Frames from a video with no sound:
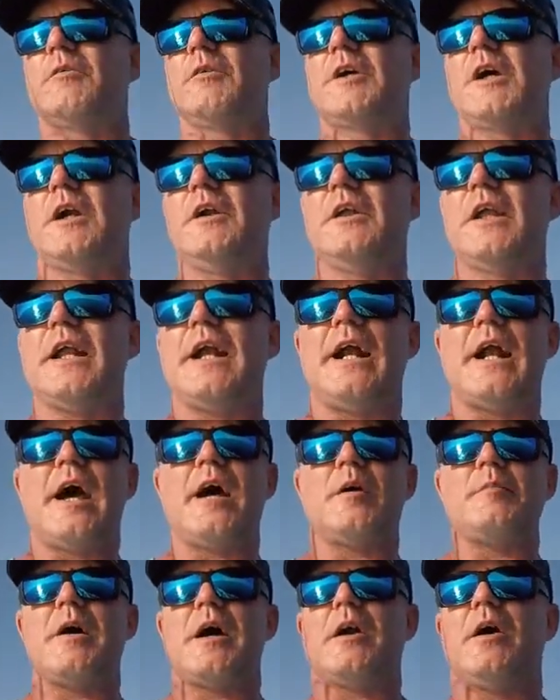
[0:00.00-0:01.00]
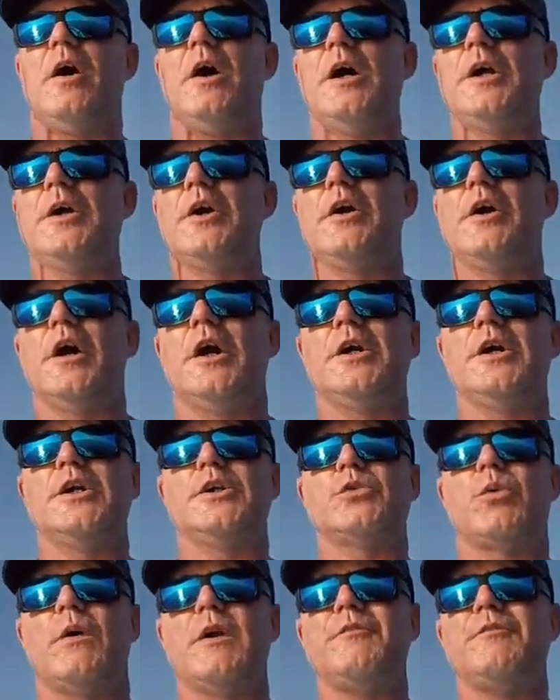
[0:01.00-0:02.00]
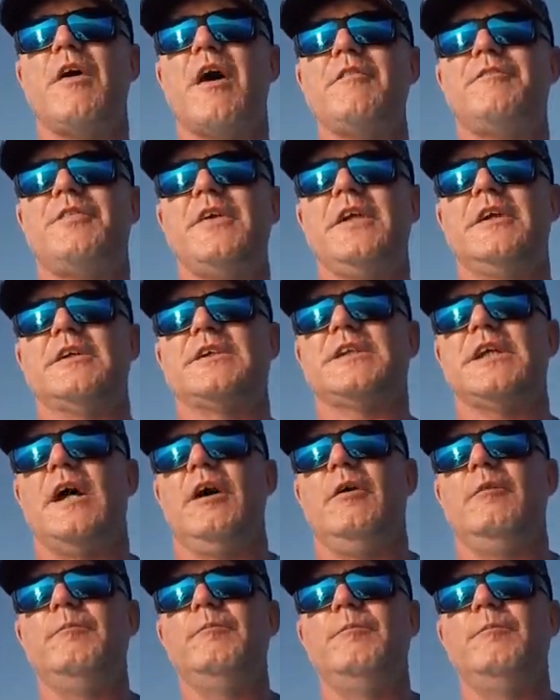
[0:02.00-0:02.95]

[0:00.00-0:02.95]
We're gonna let it out about 100, 125 feet or so.